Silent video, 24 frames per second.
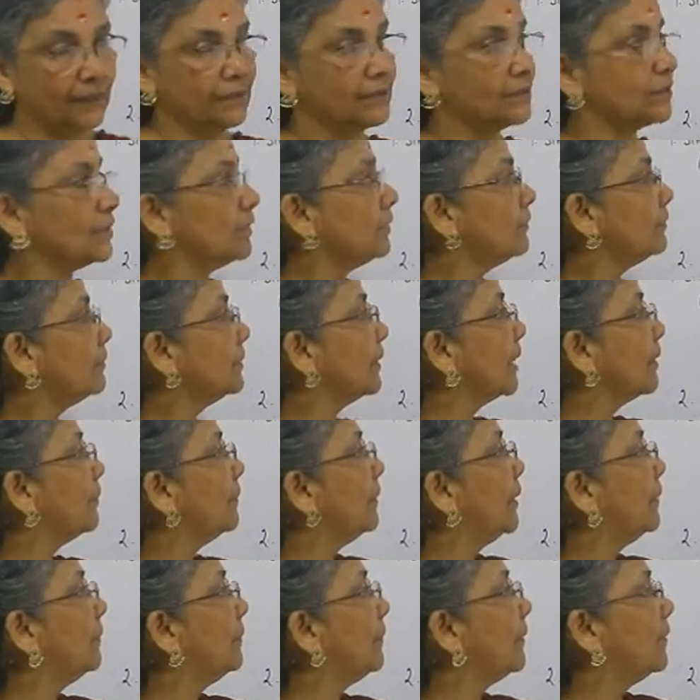So there
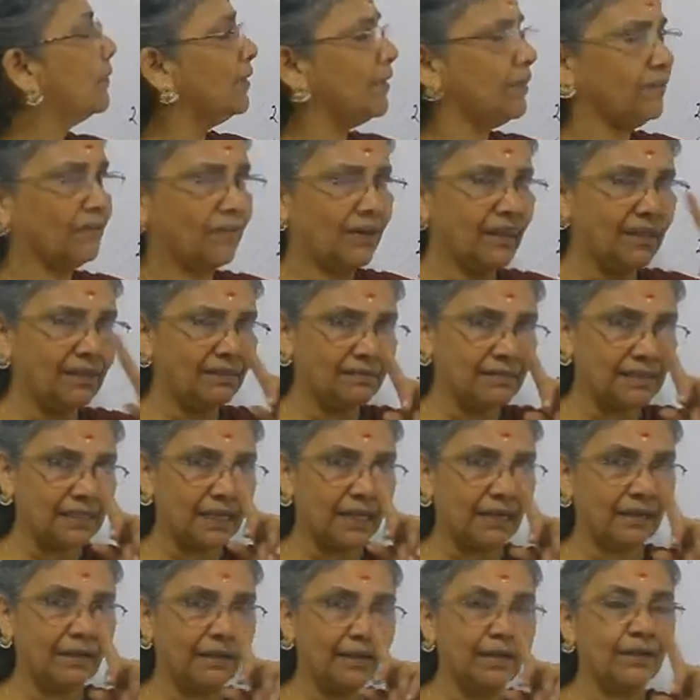may be only one
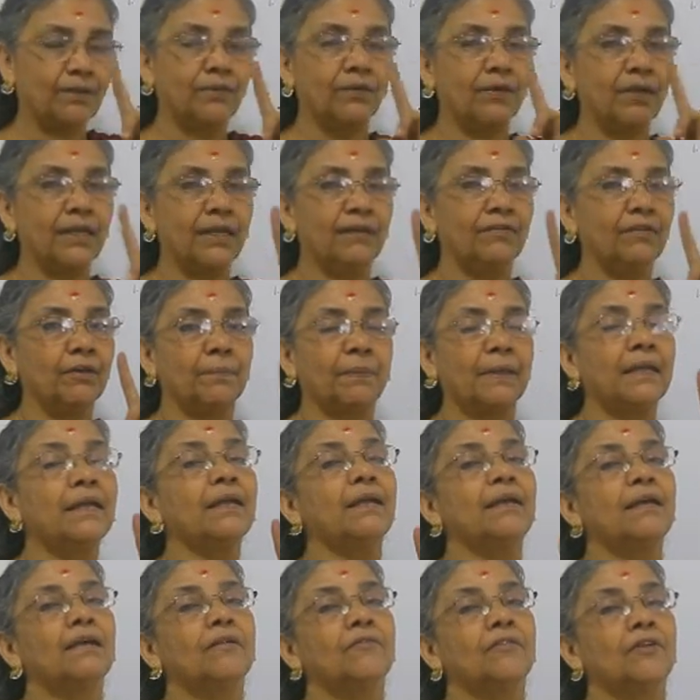seller only will
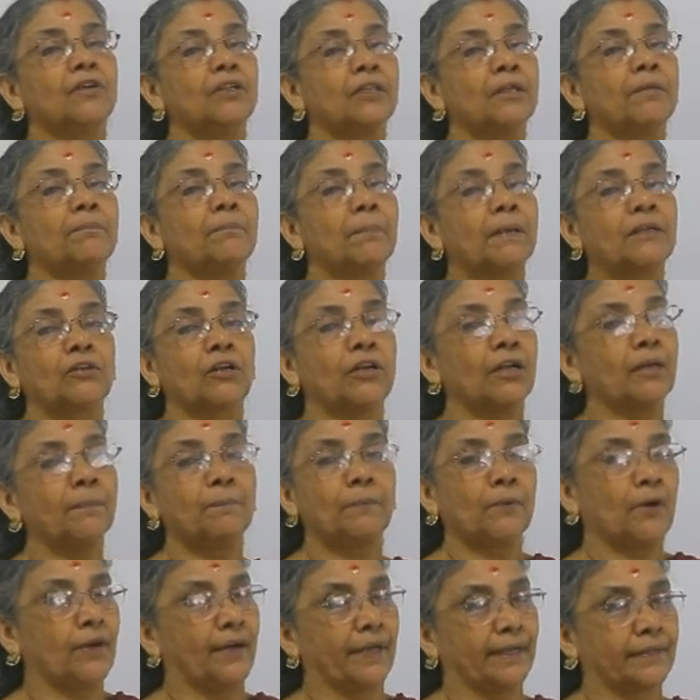be for the particular
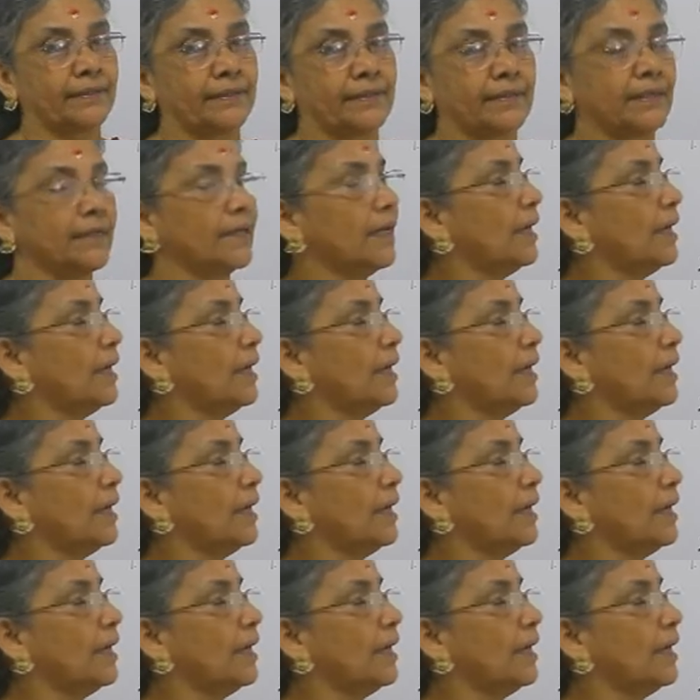product.